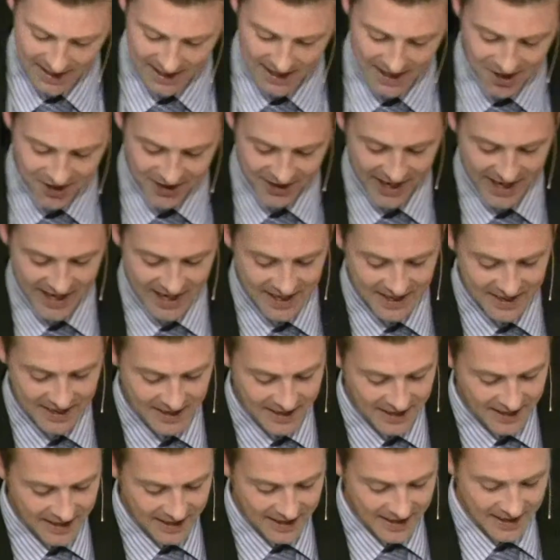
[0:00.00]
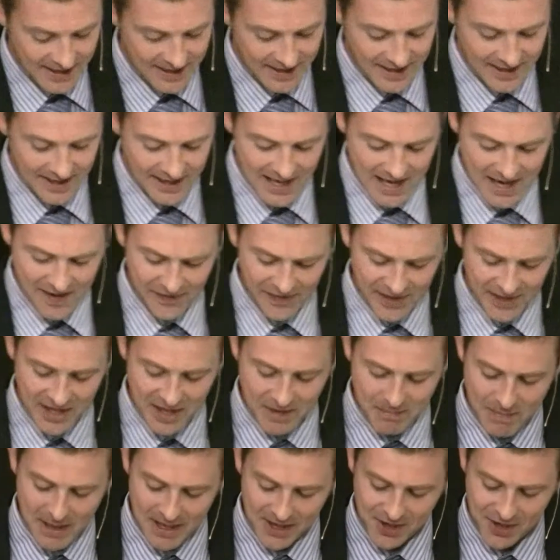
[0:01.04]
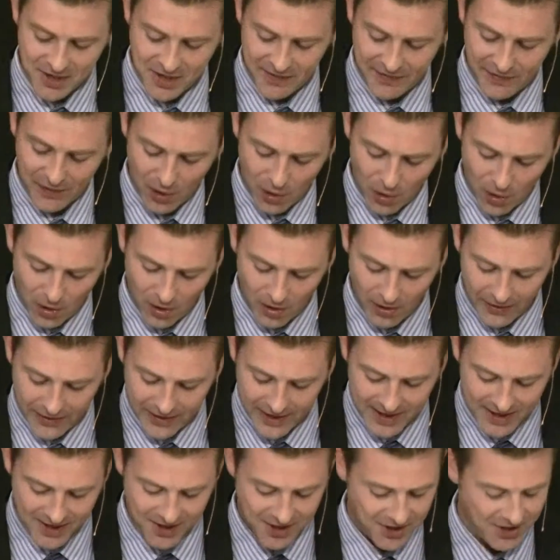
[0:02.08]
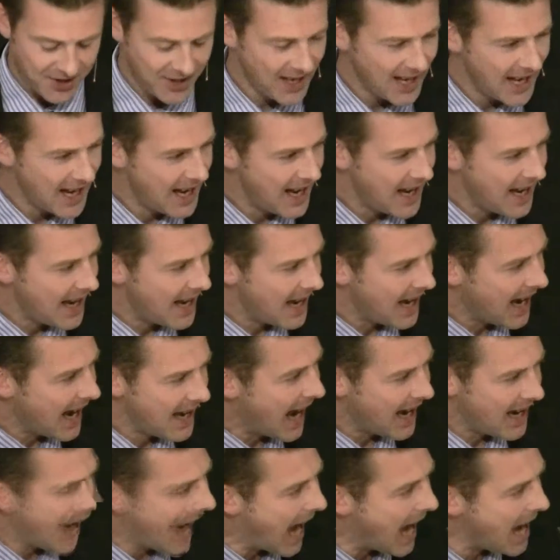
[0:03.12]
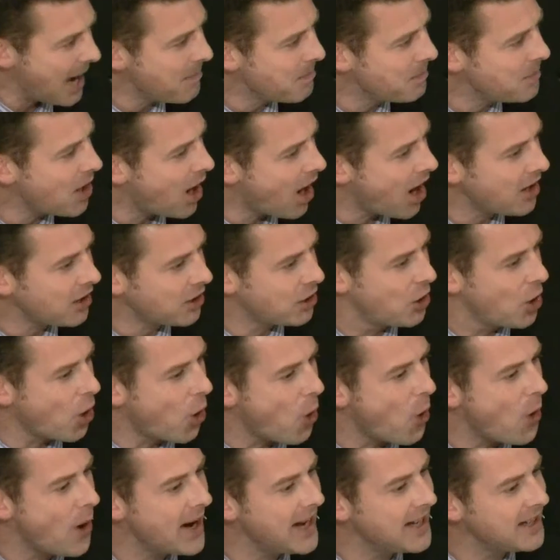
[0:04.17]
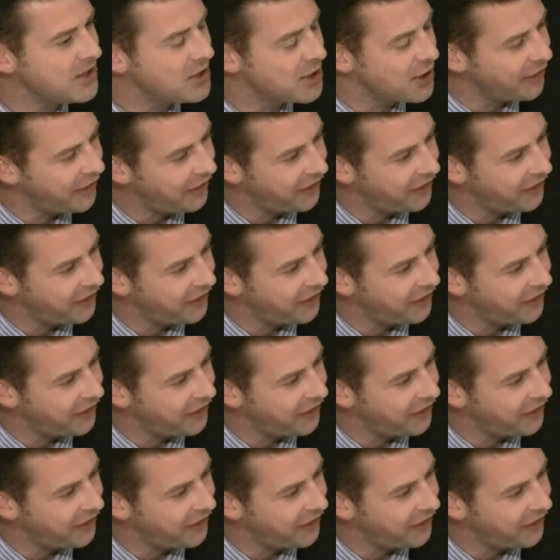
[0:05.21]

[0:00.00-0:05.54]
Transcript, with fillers: he's saying, even in the midst of all this, I'm not going to